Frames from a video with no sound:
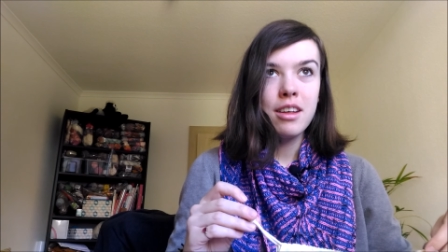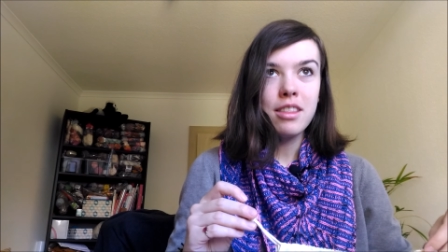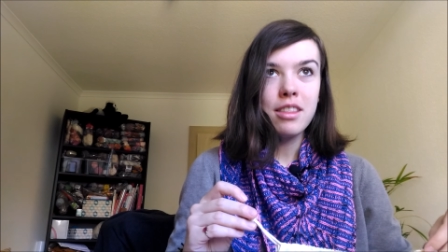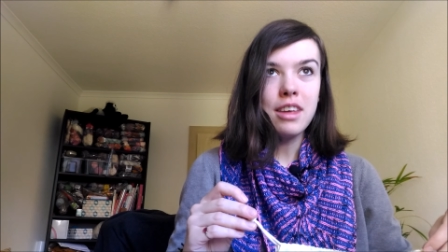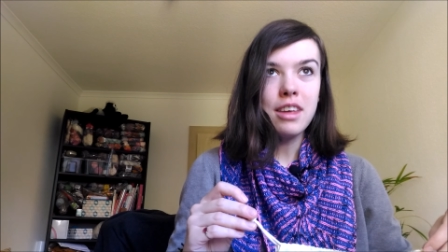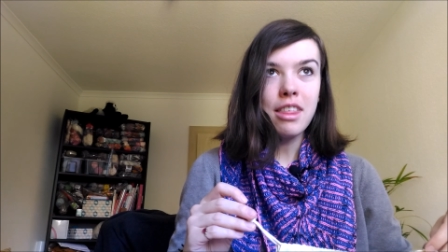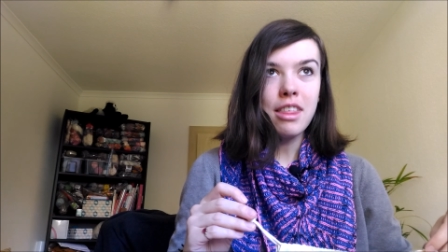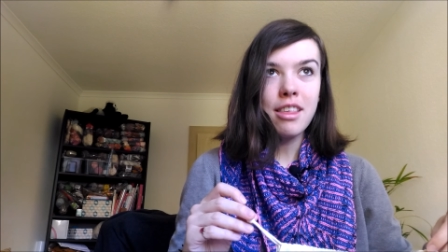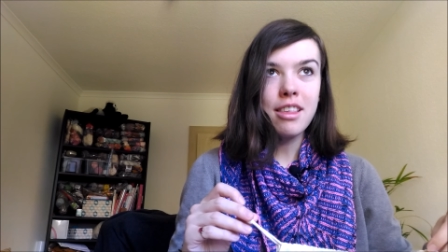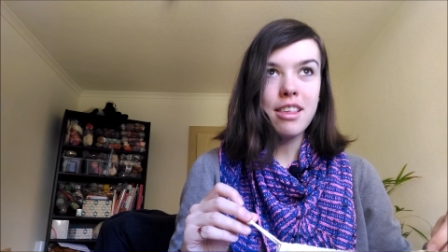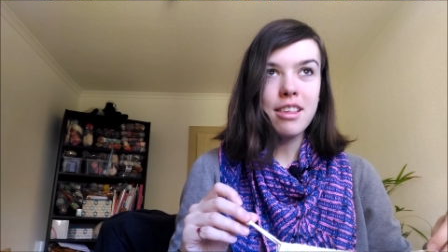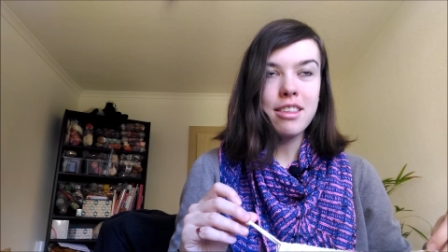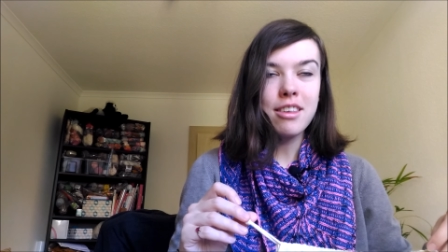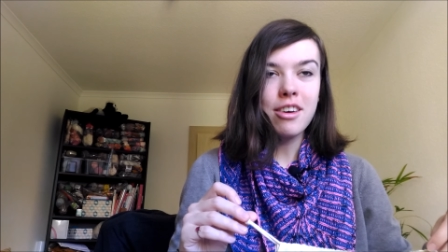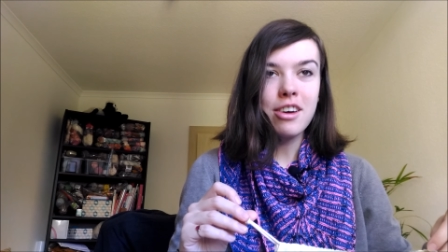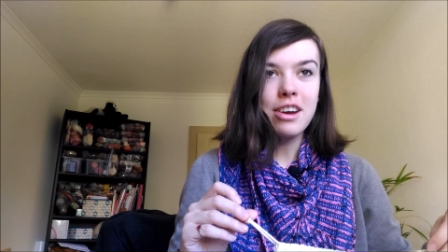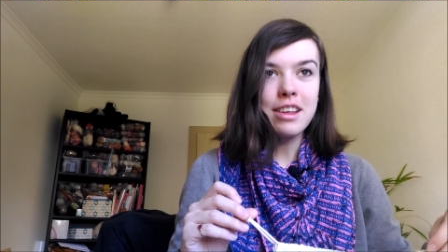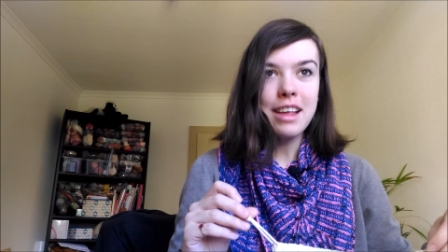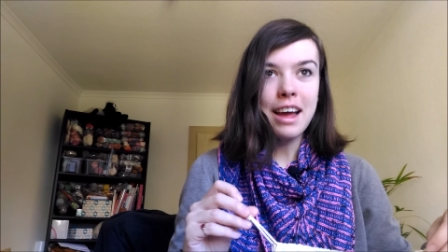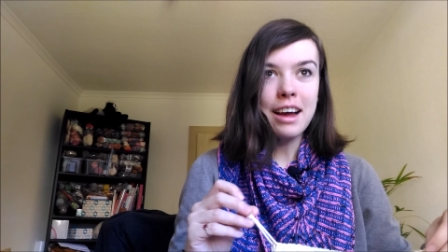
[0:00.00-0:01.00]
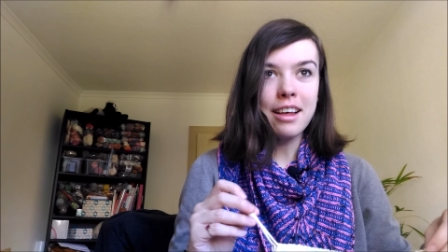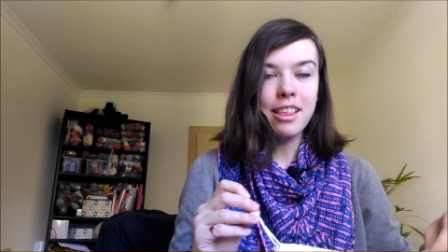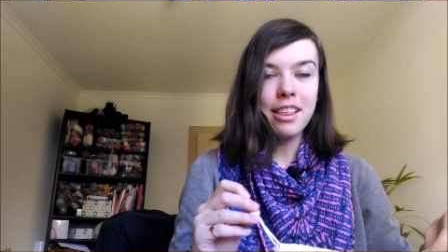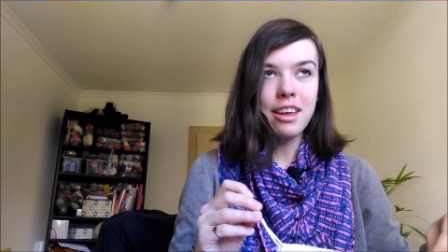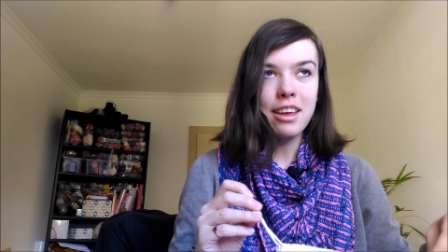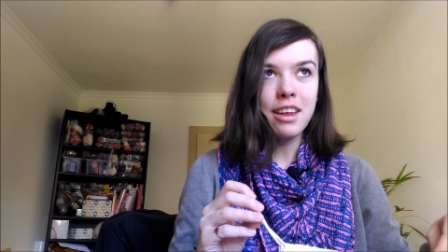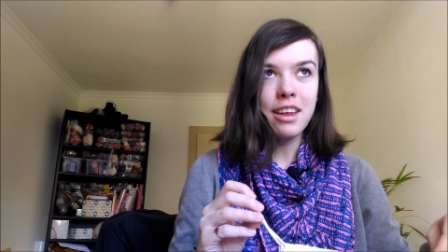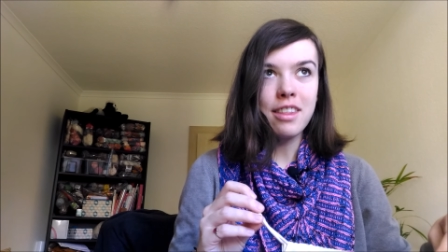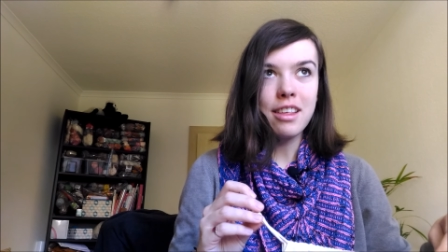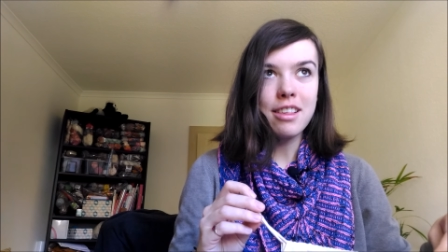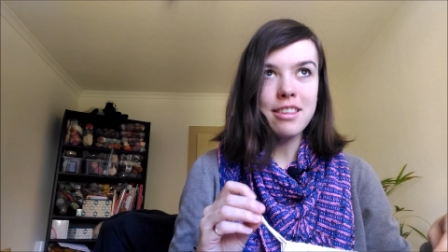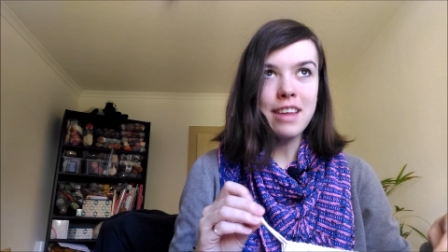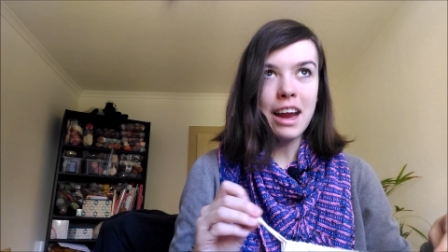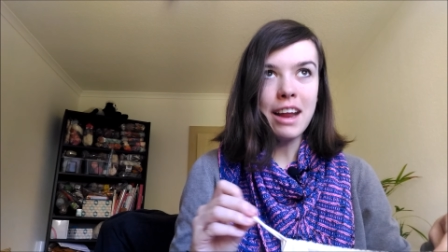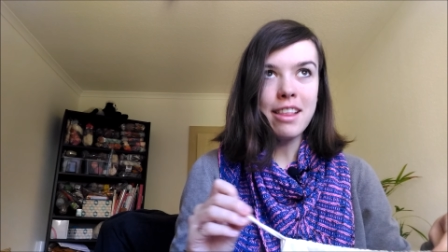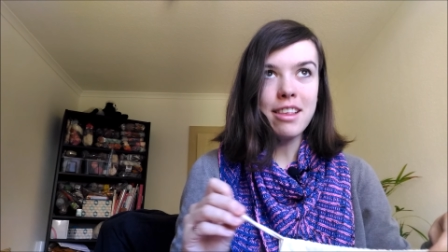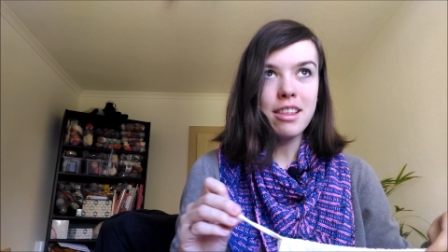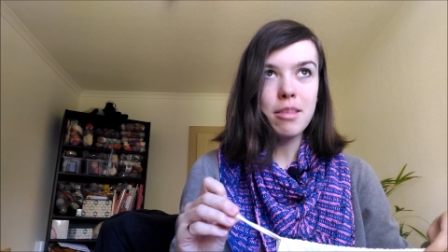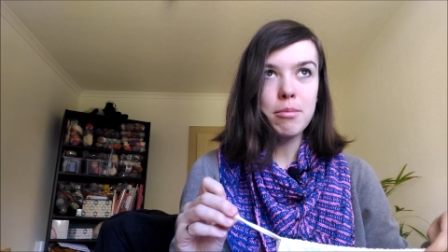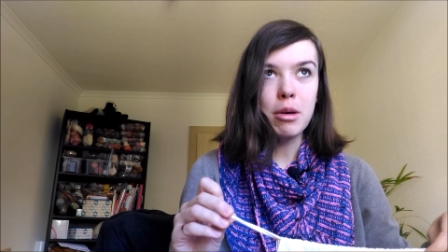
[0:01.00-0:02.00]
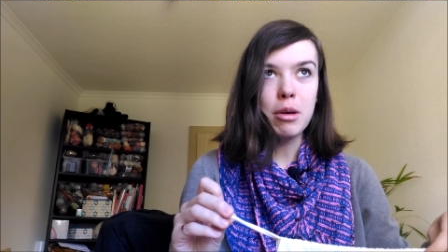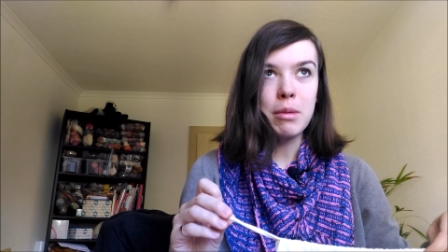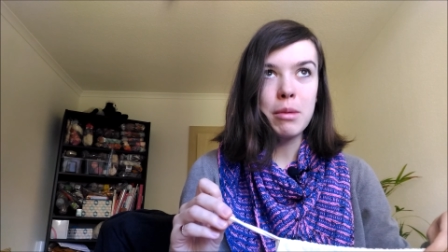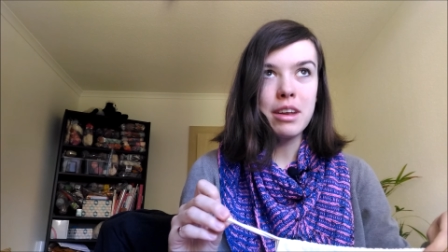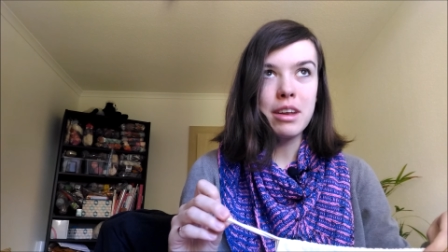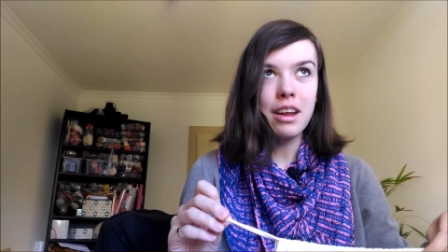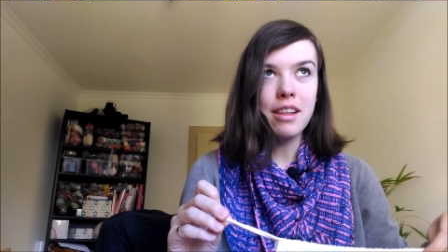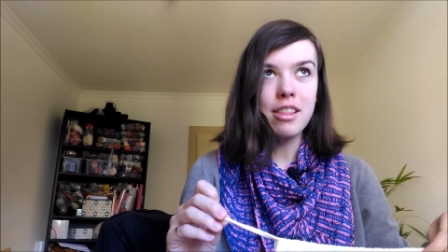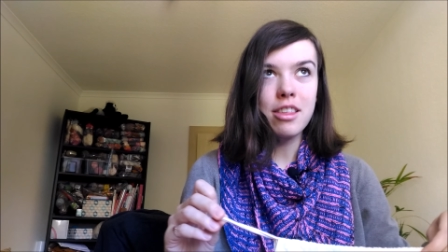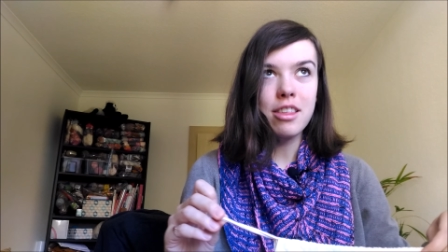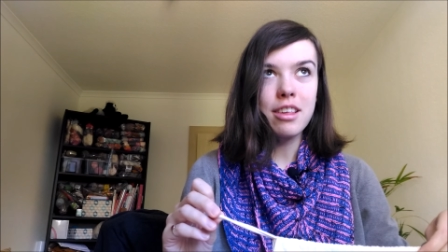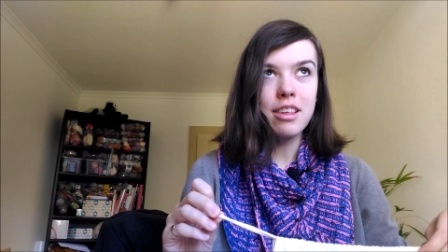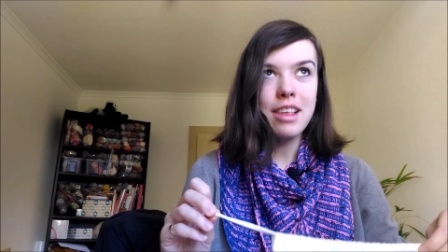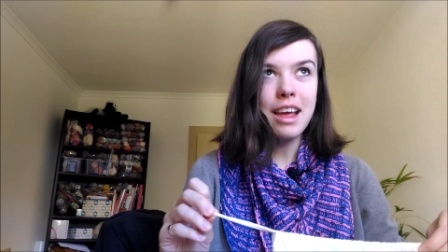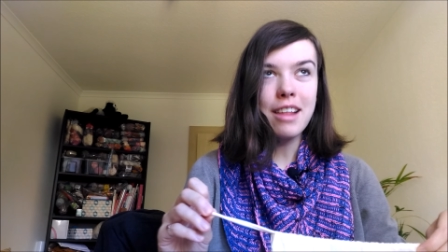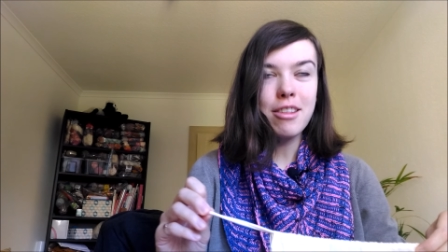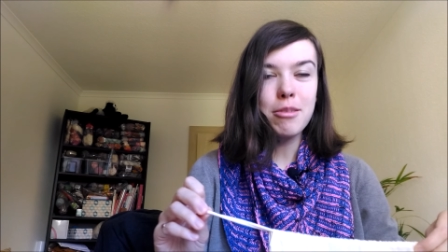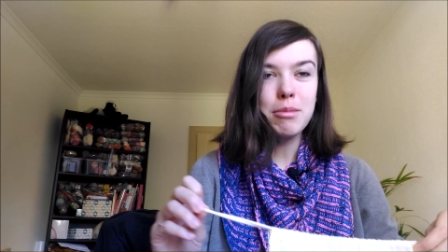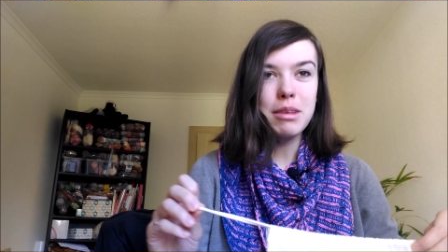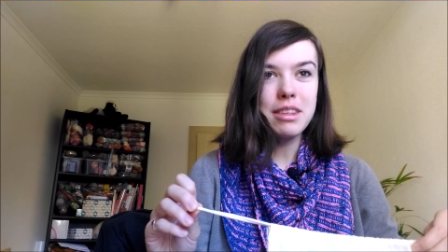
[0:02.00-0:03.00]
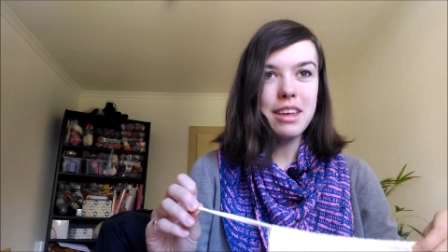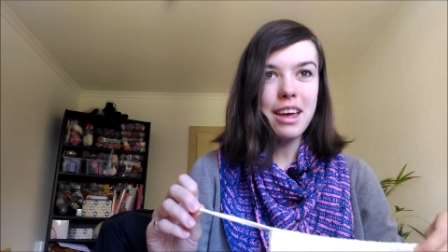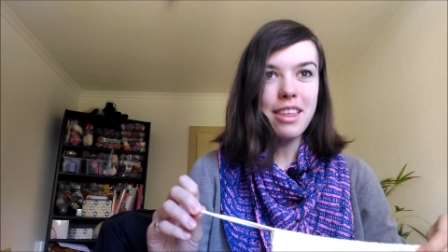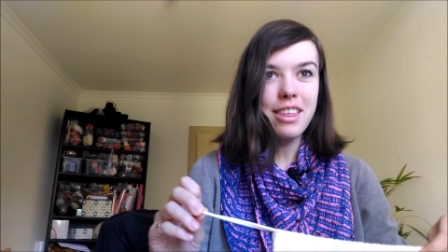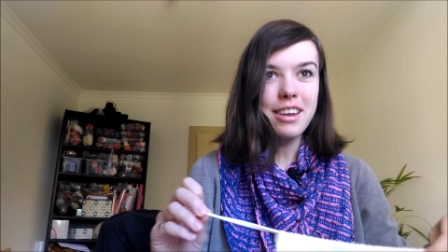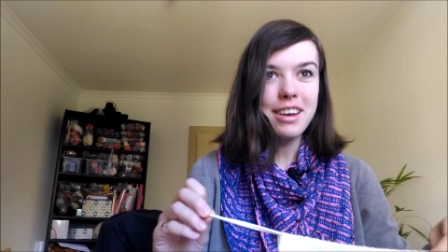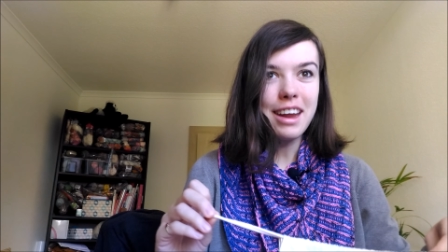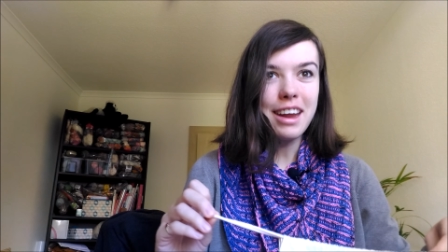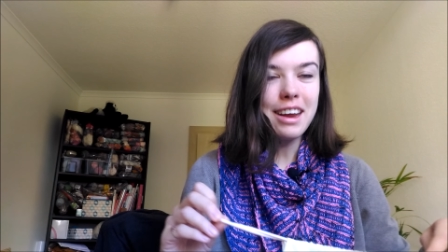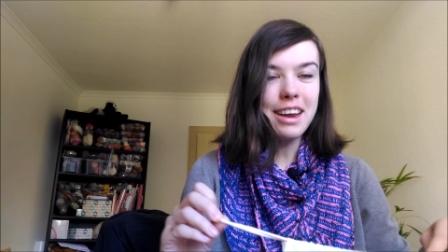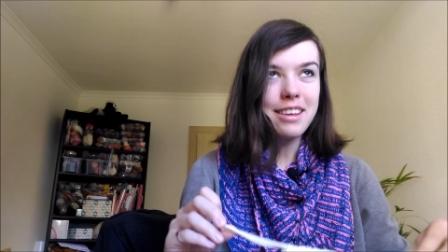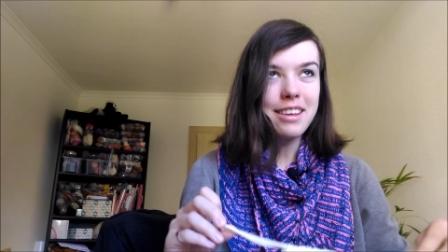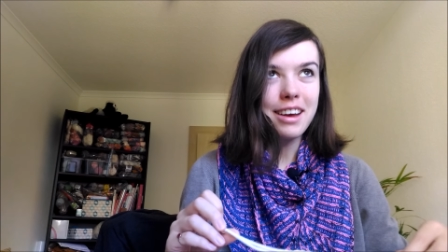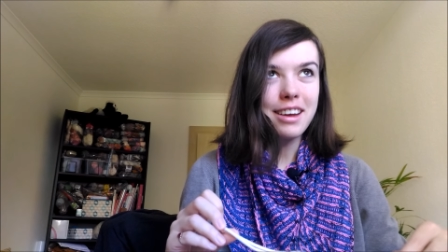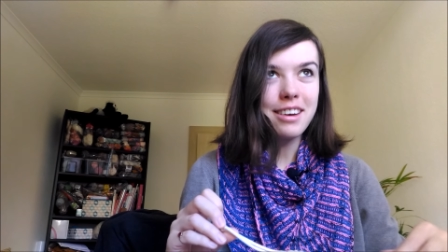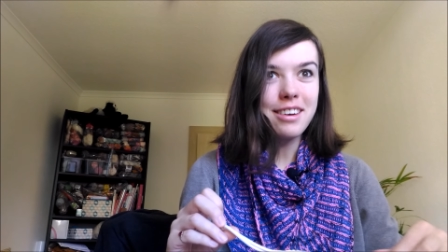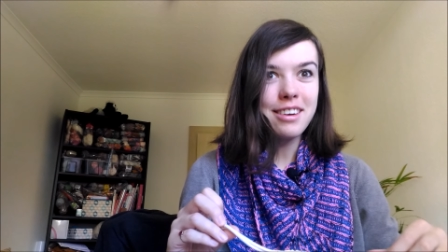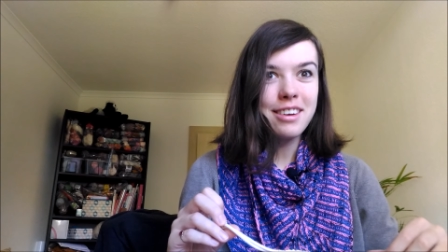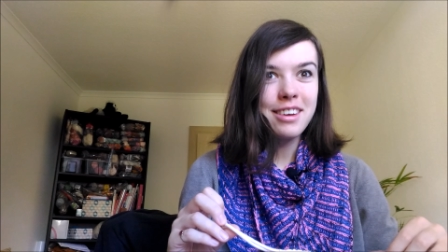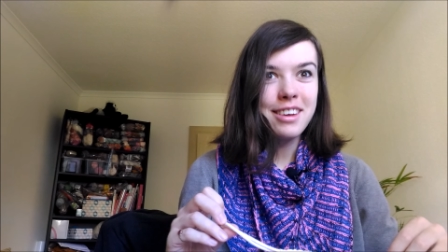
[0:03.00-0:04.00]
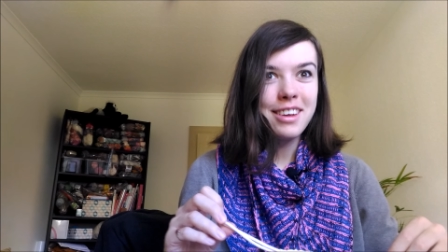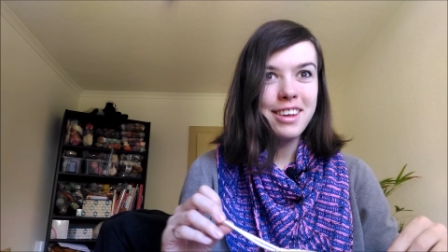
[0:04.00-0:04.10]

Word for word: the other sister is actually in the States at the moment, and she said to me the other day that